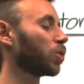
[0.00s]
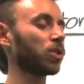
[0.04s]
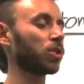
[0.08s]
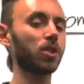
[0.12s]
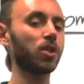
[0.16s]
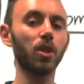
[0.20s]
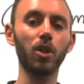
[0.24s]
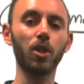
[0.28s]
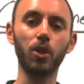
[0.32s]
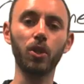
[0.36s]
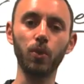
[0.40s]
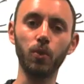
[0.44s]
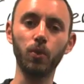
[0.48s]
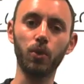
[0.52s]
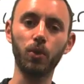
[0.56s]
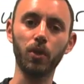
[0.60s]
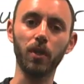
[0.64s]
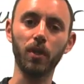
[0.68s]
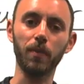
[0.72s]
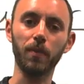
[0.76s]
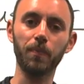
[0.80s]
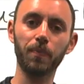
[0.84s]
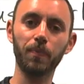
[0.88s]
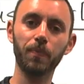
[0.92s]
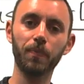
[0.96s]

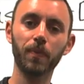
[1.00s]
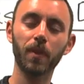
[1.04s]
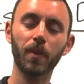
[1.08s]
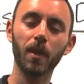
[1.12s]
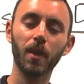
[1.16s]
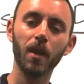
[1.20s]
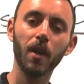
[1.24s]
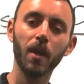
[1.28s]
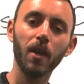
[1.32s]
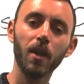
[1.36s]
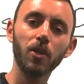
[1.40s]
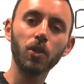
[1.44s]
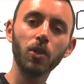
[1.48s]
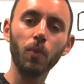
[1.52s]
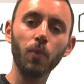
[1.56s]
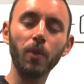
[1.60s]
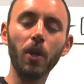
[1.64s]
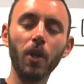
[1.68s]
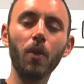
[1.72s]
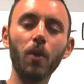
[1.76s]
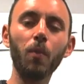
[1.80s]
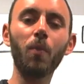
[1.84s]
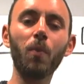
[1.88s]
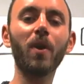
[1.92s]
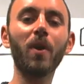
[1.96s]
solution? So we
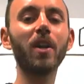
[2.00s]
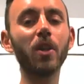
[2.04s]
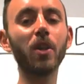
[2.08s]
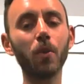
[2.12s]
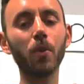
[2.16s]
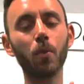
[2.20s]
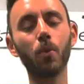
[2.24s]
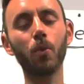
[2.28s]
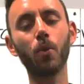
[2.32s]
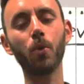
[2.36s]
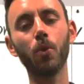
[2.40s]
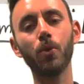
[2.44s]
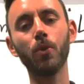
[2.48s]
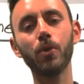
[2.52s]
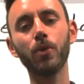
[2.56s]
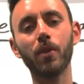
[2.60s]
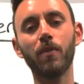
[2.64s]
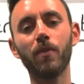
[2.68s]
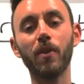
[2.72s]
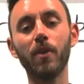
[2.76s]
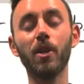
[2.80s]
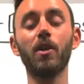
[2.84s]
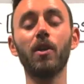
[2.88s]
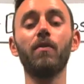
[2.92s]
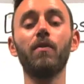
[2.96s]
know one of the rules of
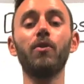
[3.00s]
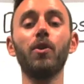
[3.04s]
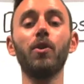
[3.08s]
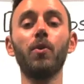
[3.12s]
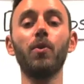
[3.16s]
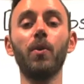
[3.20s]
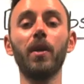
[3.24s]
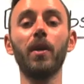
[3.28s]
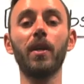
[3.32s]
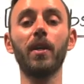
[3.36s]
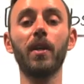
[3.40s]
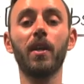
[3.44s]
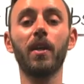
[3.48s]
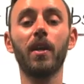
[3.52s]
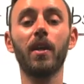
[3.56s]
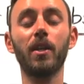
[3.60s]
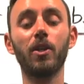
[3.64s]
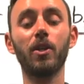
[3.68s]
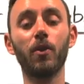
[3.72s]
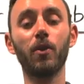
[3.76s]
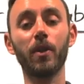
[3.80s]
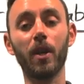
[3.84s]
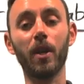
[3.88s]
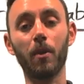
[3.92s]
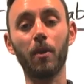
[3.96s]
interviewing
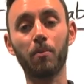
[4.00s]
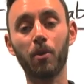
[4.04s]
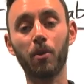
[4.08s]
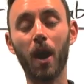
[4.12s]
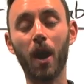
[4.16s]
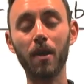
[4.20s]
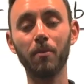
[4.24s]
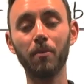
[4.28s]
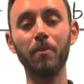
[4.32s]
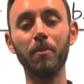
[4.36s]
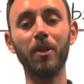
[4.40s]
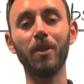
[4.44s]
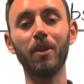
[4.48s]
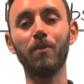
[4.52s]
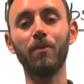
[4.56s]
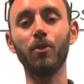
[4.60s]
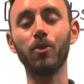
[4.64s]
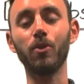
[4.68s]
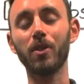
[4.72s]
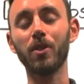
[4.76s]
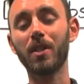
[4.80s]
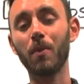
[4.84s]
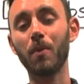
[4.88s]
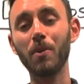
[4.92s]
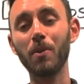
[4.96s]
during our problem interviews
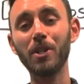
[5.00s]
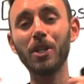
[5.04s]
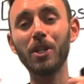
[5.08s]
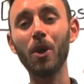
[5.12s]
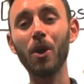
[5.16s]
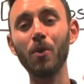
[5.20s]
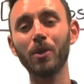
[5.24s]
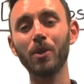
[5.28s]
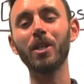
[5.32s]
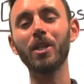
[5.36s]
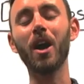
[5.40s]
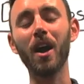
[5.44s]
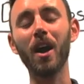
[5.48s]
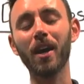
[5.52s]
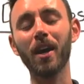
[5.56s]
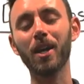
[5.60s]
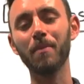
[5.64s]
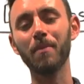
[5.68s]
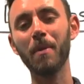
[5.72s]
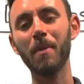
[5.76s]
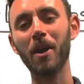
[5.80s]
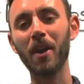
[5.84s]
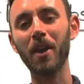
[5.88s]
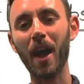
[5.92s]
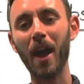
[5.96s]
is that we don't talk
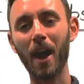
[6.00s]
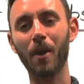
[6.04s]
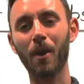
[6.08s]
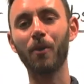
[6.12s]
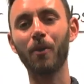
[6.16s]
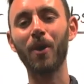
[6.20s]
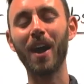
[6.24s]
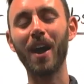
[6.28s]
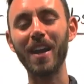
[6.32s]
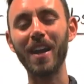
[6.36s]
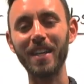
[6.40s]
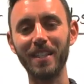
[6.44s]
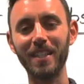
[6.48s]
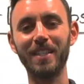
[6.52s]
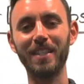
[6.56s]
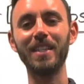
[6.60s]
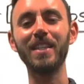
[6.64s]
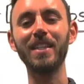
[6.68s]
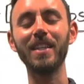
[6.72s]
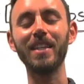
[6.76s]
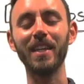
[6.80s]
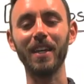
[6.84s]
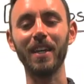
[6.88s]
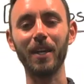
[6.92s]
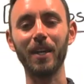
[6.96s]
about our
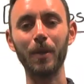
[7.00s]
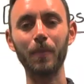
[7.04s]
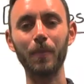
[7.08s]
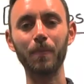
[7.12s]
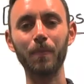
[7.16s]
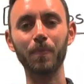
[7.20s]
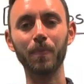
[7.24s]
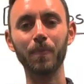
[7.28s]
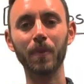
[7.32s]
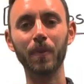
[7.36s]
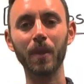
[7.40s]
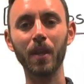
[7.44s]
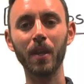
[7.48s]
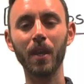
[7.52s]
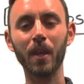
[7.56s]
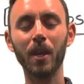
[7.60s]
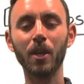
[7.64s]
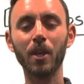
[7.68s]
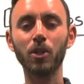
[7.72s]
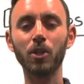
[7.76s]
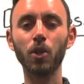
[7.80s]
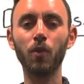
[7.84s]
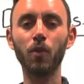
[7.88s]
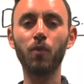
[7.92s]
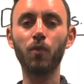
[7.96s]
idea.
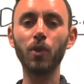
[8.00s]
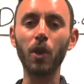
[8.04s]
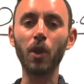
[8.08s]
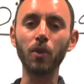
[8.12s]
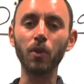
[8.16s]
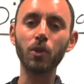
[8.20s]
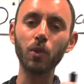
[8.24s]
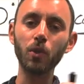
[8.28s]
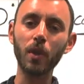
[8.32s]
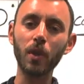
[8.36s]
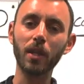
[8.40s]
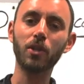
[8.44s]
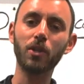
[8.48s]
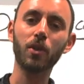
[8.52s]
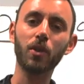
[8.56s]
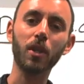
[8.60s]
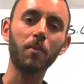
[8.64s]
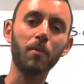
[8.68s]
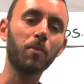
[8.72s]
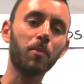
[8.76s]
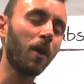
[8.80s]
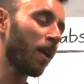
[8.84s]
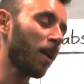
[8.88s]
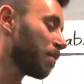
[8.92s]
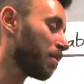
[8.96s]
So if we don't do that during the
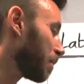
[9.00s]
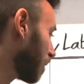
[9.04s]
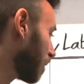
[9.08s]
problem